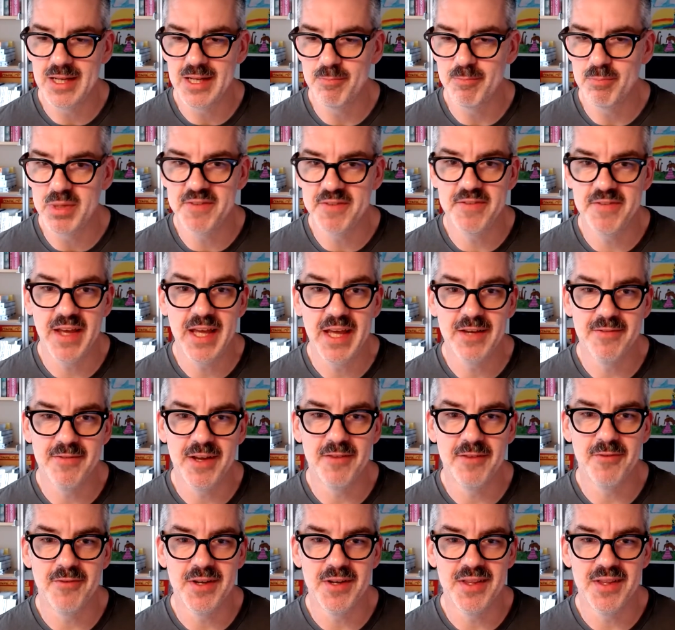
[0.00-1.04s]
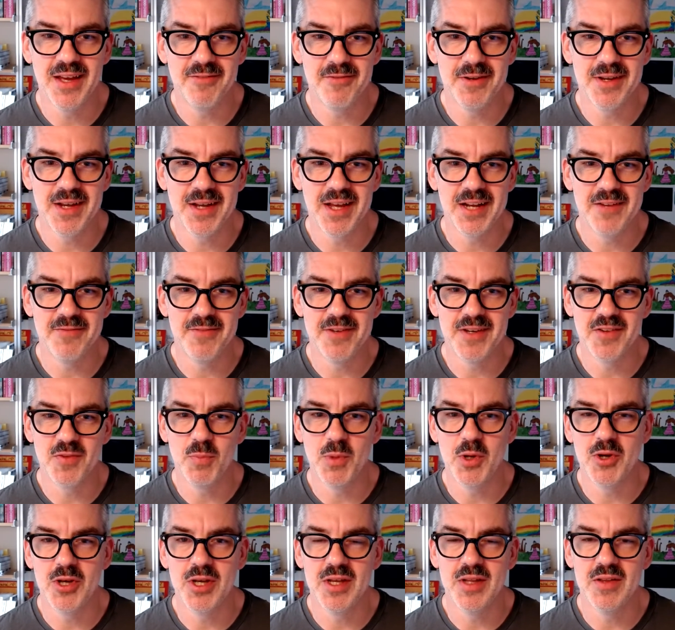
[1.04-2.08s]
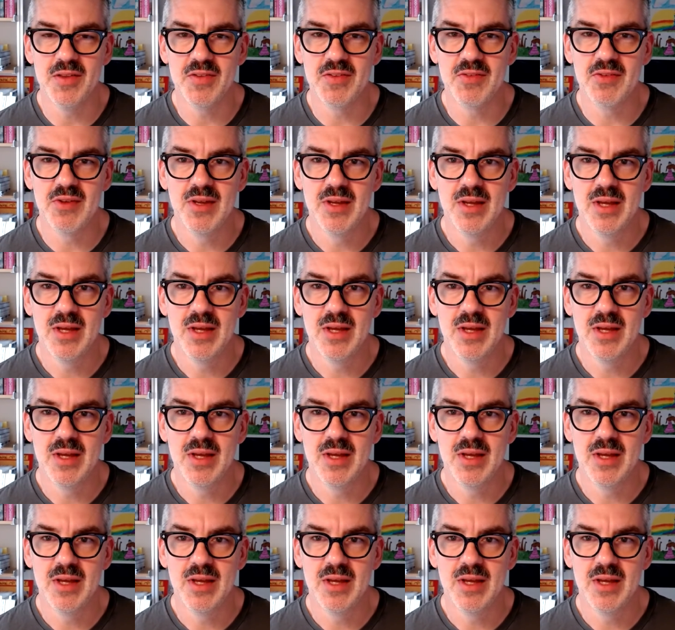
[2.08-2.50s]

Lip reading: buffet of every kind of experience.